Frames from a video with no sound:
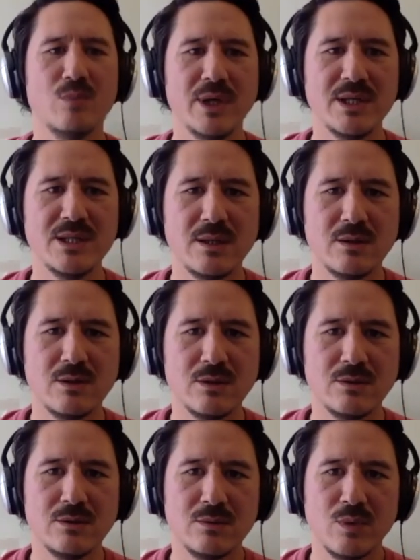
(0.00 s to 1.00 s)
What is it
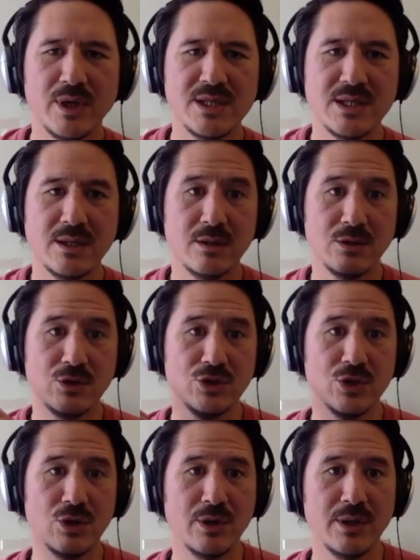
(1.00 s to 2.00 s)
that what is it that
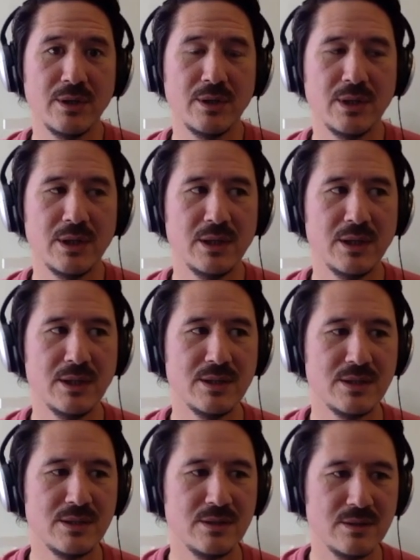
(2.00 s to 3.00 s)
Joy
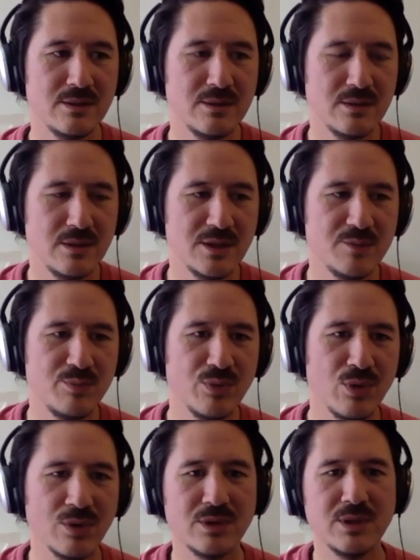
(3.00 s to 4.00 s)
is is
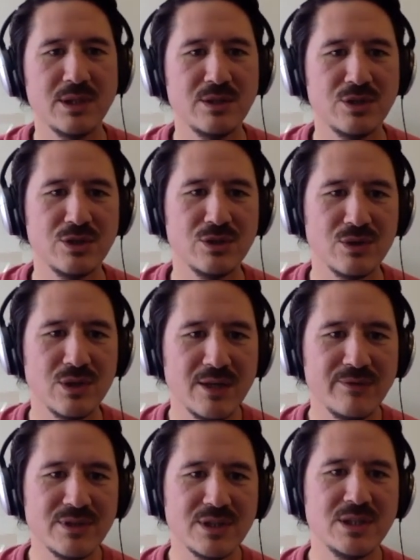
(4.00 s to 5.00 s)
brought into your
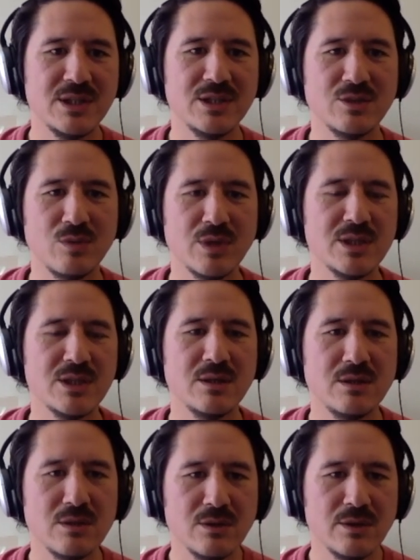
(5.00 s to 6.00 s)
life as a teacher? What is it
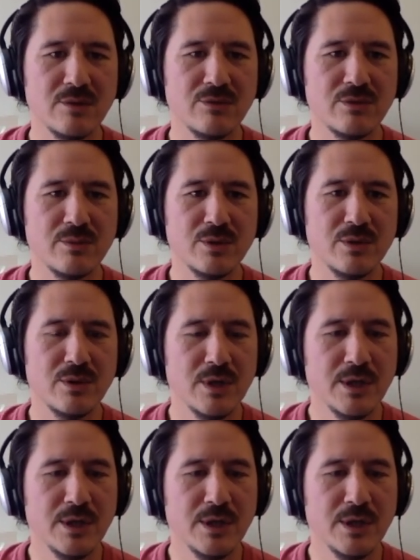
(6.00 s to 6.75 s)
that you're learning from her?